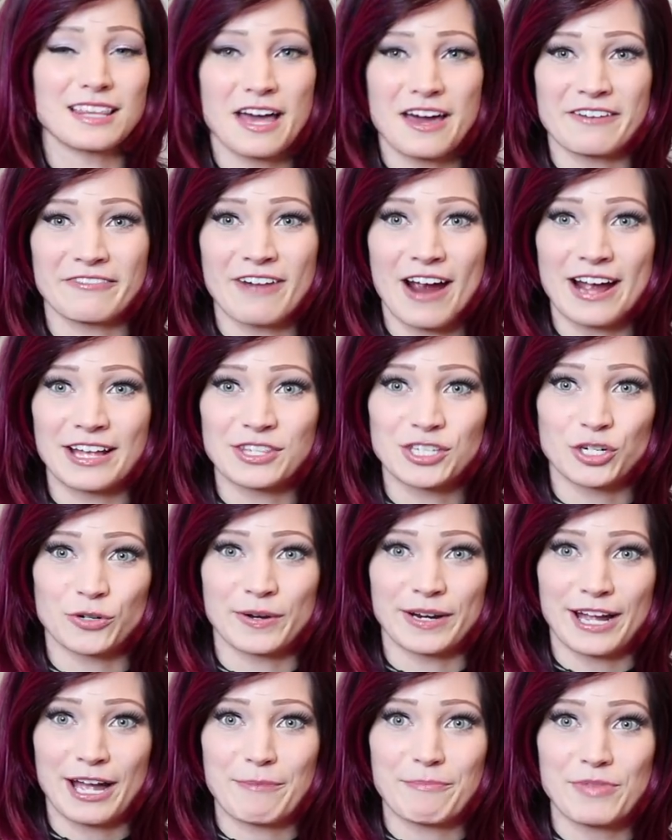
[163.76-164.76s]
lot of rides
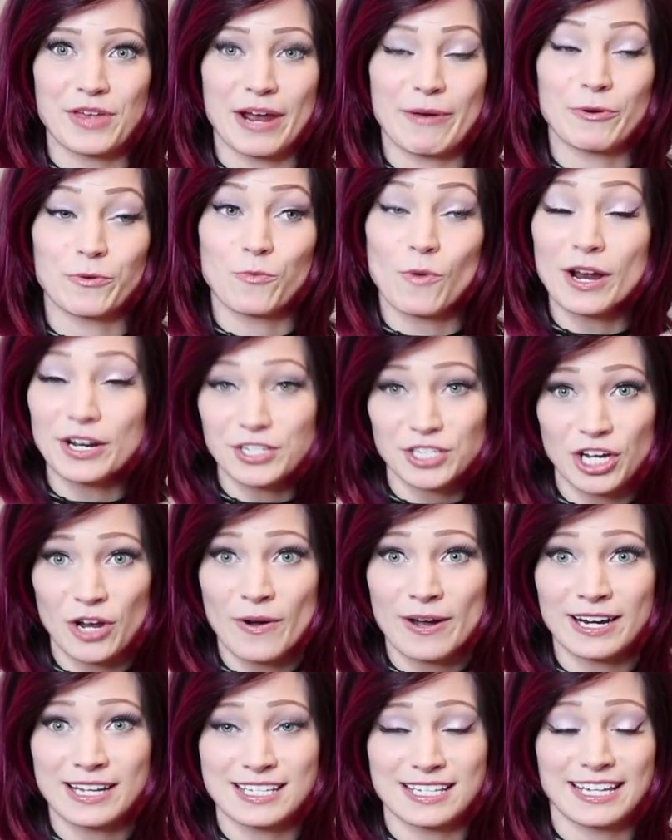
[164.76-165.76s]
growing up that I would want to
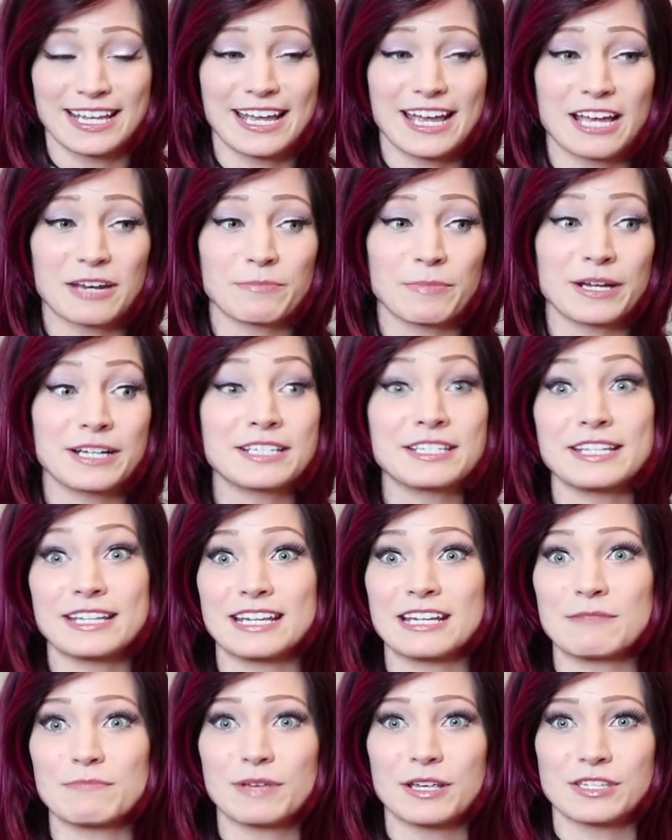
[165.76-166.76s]
go on as a kid, but
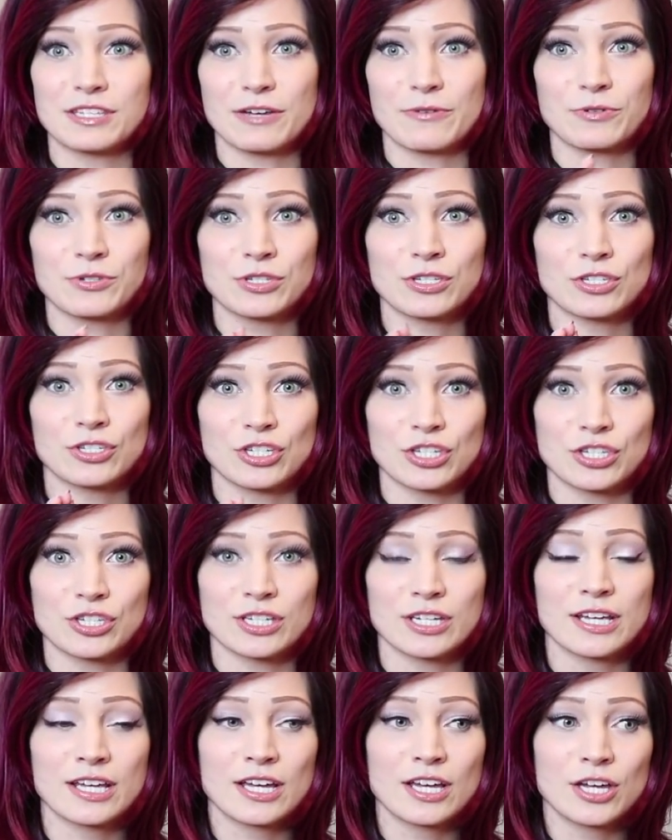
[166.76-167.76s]
didn't because I was
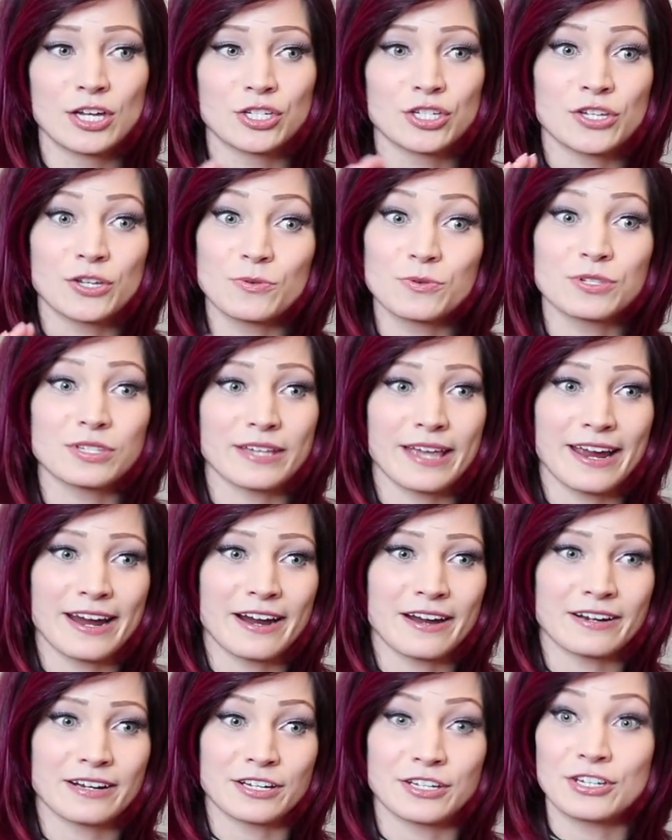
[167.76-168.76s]
just too
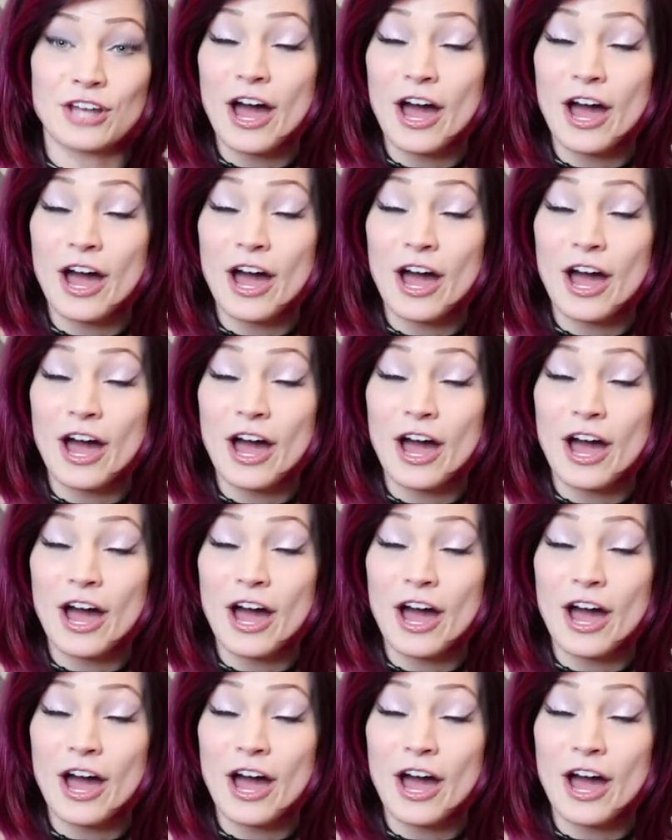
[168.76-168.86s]
scared,